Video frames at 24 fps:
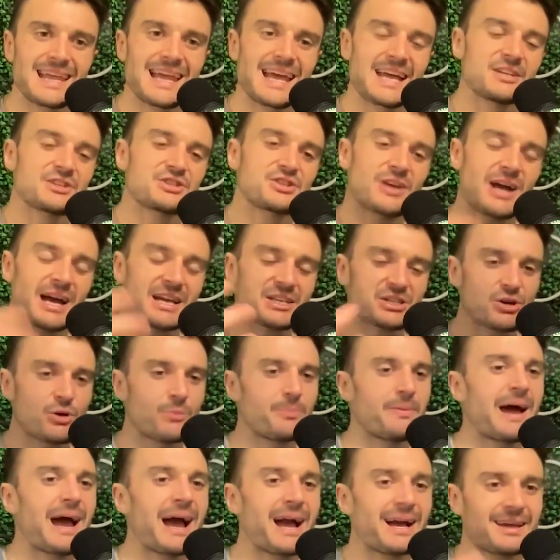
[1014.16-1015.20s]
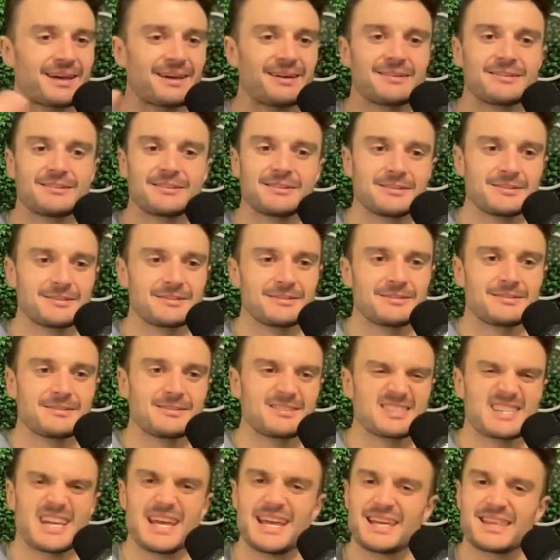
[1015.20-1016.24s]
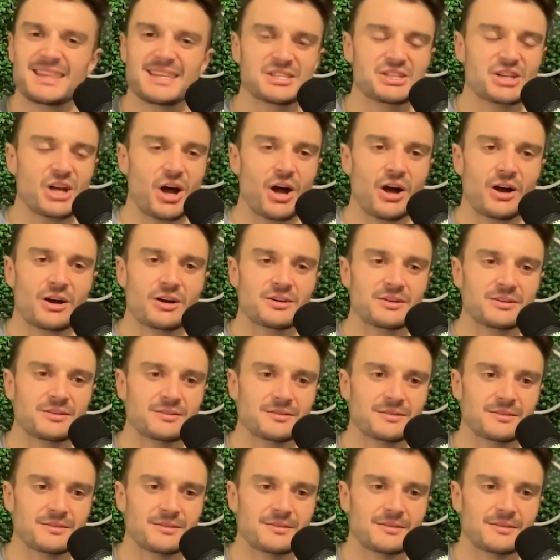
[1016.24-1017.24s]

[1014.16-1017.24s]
And as you guys go back, take this to heart.